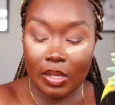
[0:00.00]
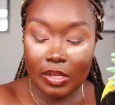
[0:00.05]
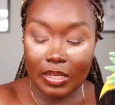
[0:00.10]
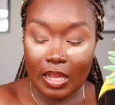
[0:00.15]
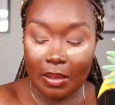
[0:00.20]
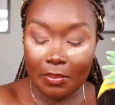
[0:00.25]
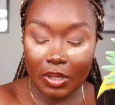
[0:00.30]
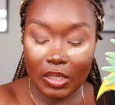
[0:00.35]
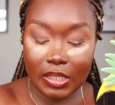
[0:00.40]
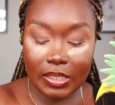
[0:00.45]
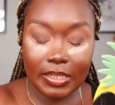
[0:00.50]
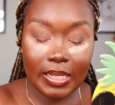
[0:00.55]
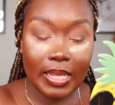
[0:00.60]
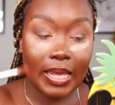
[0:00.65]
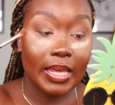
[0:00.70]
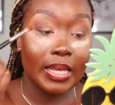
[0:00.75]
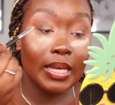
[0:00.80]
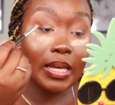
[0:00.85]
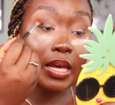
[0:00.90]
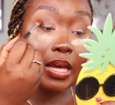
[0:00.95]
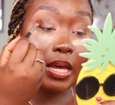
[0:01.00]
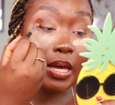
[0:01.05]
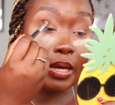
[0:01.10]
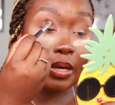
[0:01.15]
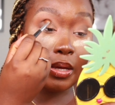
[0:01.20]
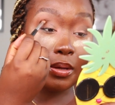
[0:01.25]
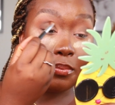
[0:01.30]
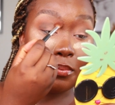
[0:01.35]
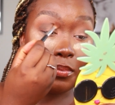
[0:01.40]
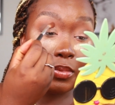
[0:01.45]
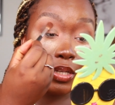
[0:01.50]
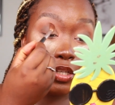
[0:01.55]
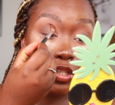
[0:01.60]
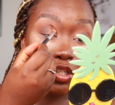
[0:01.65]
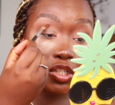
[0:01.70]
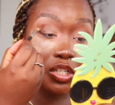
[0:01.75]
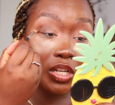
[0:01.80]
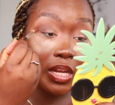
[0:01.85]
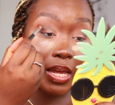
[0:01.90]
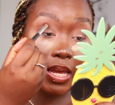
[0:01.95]
So I'm going to take
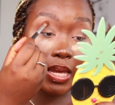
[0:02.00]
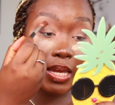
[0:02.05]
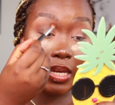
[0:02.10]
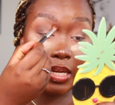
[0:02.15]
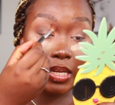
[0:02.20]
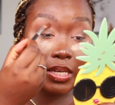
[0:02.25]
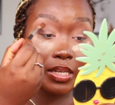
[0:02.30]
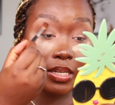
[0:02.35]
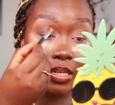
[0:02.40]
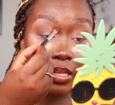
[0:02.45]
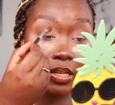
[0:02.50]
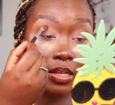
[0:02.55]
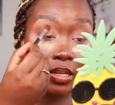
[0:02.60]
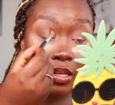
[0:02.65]
shade,